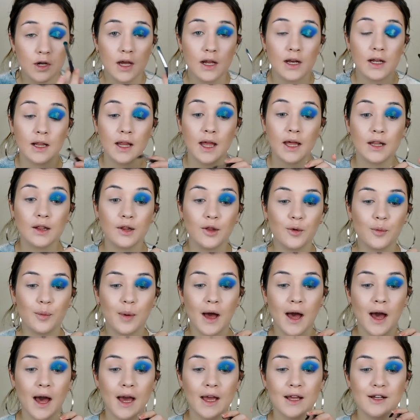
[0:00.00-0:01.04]
I'm trying to
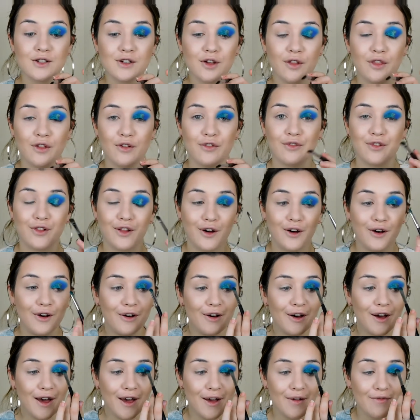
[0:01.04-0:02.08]
like look behind on the
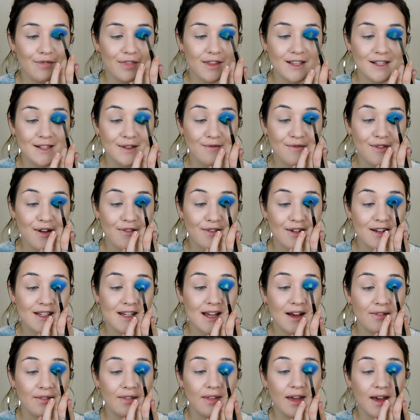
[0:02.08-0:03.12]
floor, and there's a
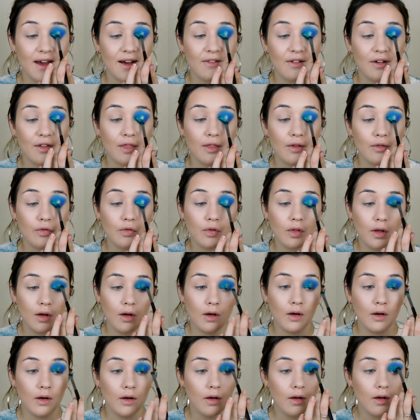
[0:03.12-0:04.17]
mirror down there on the
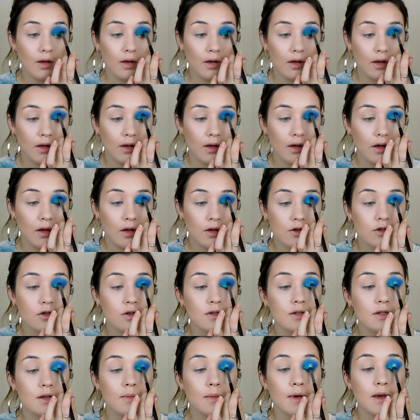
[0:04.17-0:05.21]
floor,
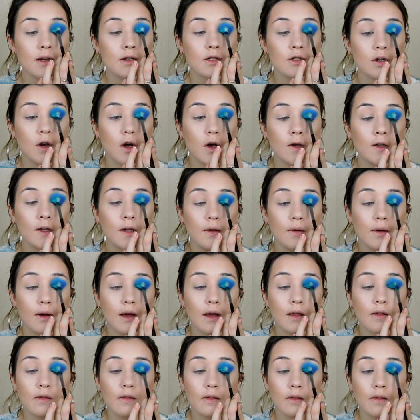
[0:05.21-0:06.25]
just to make sure
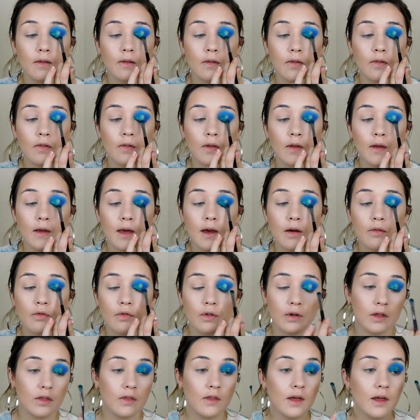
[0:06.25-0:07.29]
you guys can
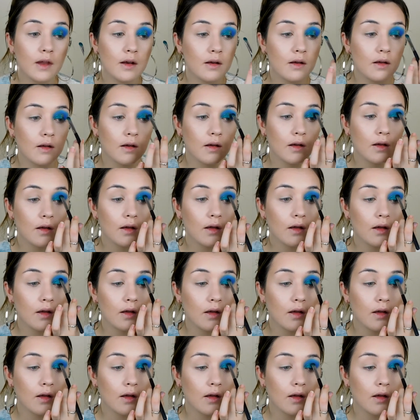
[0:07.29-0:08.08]
see everything.